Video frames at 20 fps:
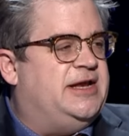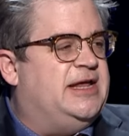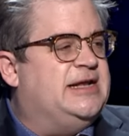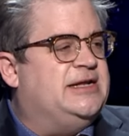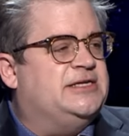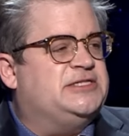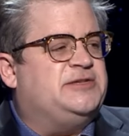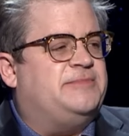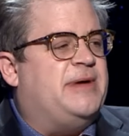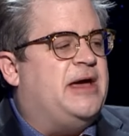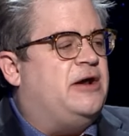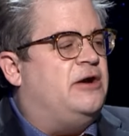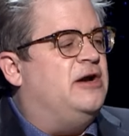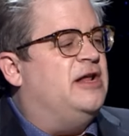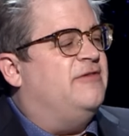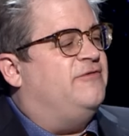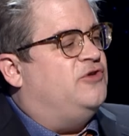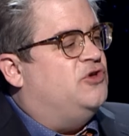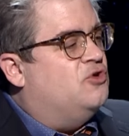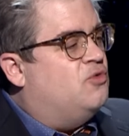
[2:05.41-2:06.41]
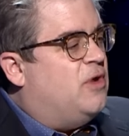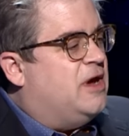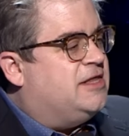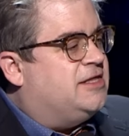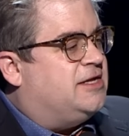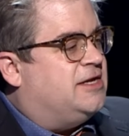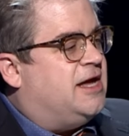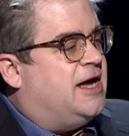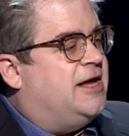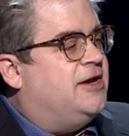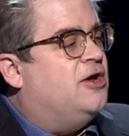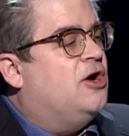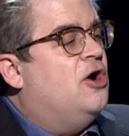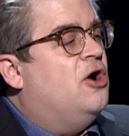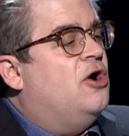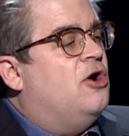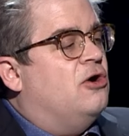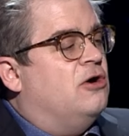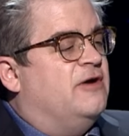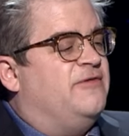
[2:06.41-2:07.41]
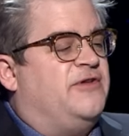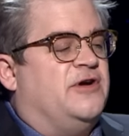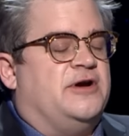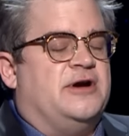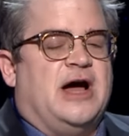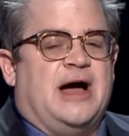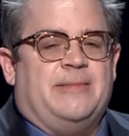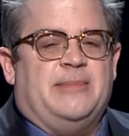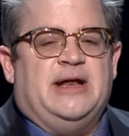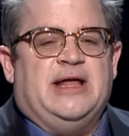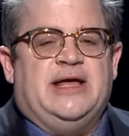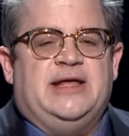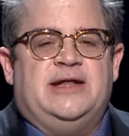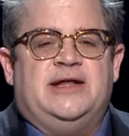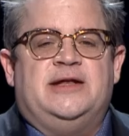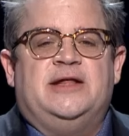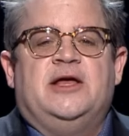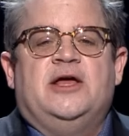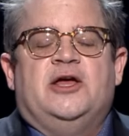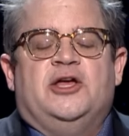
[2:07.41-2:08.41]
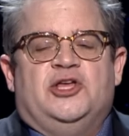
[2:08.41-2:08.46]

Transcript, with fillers: It doesn't matter if you win tonight or if you're nominated,